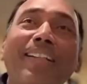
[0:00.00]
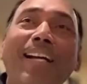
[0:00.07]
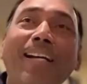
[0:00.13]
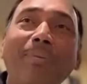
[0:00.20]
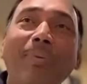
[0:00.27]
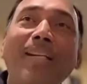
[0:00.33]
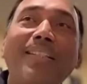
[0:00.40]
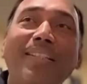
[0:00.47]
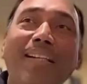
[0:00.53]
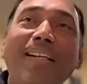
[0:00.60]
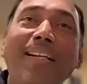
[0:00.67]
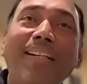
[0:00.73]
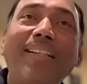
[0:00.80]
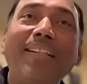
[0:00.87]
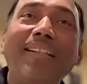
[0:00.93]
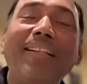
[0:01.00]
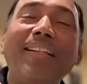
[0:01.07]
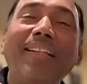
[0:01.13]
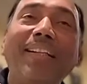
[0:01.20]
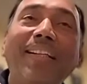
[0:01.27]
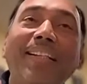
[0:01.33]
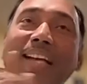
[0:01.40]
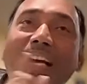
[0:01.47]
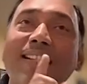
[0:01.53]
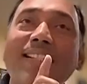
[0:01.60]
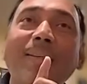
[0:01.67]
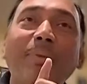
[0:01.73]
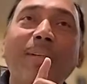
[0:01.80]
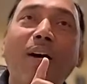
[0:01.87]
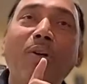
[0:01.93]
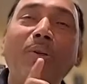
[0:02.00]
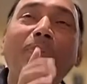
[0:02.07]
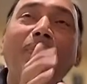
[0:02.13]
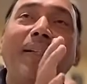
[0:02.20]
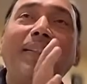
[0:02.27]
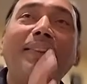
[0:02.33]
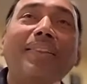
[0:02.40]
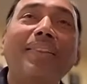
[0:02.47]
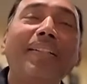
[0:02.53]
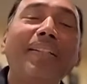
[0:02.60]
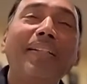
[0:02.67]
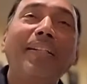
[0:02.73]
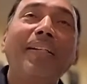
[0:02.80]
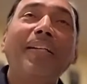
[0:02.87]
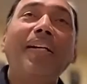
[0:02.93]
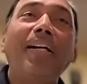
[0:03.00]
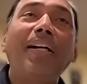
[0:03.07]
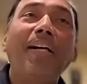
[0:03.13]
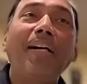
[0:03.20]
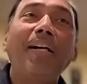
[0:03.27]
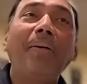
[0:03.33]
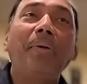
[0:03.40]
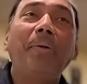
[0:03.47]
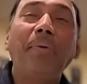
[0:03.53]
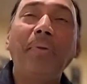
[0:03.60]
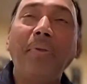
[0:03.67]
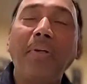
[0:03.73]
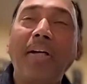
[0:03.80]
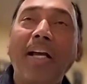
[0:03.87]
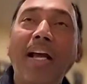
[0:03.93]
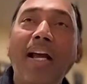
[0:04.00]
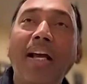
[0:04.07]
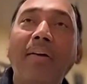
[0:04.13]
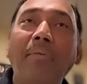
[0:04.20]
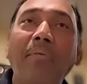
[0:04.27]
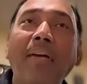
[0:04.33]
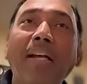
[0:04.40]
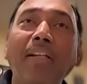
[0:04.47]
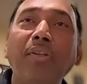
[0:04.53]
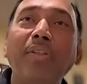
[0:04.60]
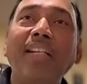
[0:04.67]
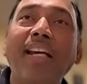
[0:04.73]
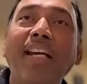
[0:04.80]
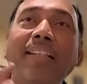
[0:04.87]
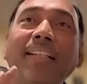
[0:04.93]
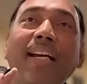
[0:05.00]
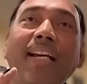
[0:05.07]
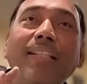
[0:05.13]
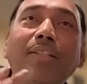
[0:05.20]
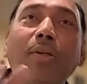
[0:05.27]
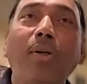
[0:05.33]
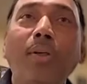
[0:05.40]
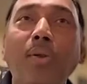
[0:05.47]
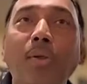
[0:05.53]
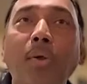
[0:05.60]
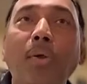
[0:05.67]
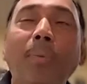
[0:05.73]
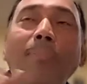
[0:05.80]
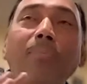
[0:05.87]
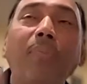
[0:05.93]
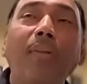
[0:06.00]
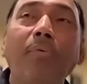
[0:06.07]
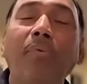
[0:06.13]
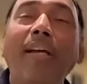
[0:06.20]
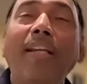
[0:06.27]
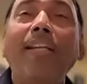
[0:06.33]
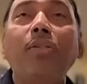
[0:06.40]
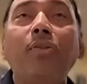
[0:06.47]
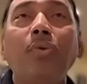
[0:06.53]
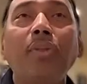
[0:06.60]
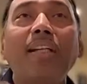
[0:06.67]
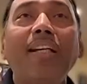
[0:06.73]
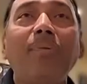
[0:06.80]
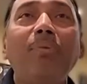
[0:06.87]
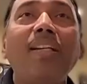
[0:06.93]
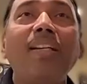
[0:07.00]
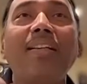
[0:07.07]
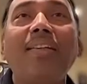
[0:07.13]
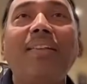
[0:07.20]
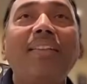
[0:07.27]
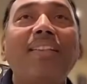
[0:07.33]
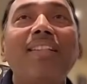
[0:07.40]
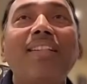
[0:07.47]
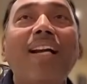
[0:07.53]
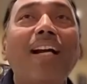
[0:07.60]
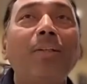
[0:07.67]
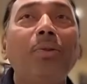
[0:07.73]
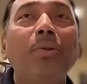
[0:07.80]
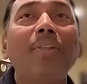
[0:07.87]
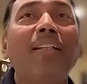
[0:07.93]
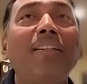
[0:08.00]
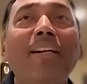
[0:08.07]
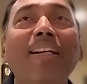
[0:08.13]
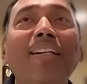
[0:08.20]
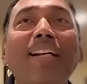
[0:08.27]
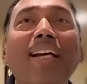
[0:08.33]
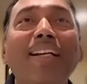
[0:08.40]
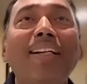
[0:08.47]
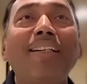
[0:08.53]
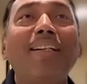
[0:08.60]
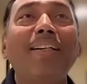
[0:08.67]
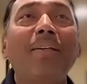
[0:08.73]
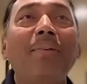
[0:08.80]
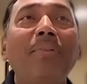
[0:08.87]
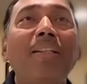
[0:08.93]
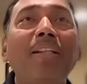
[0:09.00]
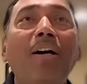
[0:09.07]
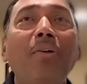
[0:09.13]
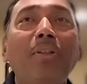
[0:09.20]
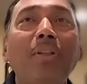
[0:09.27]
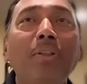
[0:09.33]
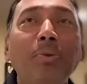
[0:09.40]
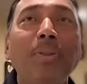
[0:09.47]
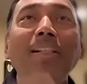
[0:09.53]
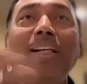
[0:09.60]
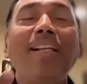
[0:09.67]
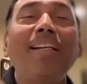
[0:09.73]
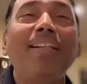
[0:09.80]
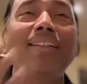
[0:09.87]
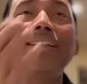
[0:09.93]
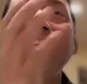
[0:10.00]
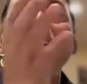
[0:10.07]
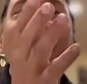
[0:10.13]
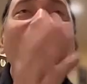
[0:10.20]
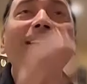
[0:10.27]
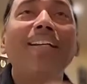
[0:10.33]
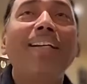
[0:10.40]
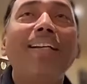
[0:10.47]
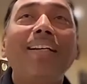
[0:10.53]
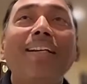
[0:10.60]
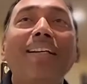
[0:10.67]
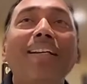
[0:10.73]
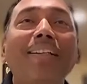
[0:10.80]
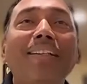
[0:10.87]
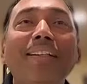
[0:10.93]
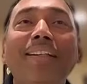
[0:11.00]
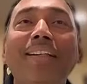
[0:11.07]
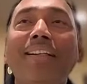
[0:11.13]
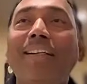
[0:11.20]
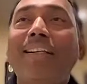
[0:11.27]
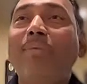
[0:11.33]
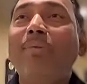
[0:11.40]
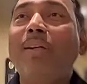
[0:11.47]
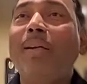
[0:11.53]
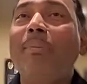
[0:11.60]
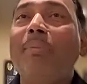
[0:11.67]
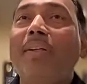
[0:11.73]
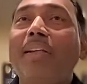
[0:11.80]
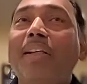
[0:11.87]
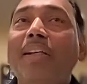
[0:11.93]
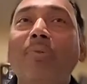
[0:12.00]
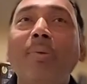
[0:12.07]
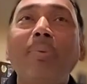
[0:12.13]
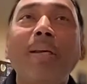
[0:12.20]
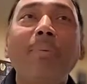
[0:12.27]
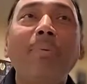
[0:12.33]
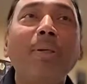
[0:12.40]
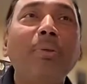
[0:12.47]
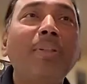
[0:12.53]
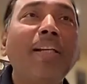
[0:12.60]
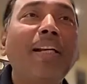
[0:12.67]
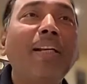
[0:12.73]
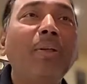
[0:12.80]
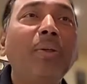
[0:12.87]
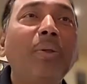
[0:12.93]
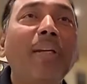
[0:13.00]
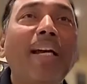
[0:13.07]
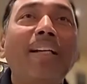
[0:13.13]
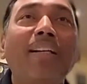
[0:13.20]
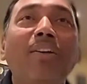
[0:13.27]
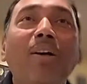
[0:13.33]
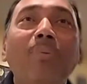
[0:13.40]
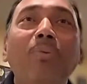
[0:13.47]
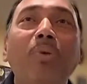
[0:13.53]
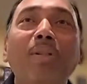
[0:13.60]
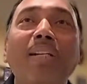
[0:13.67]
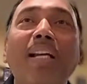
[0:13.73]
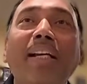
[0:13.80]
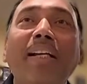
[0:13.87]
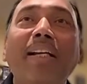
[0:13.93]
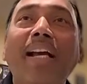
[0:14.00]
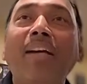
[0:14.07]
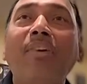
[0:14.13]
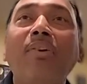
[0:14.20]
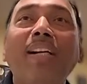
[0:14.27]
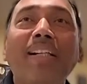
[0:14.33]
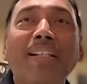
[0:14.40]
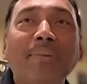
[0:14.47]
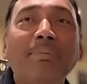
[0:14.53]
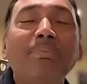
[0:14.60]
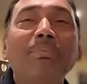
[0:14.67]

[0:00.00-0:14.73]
that means uh, it, it has some doubt but uh, when you say yes or no very soon it will start to generate like uh, without you telling uh, it will it will be able to tell you like almost like accurately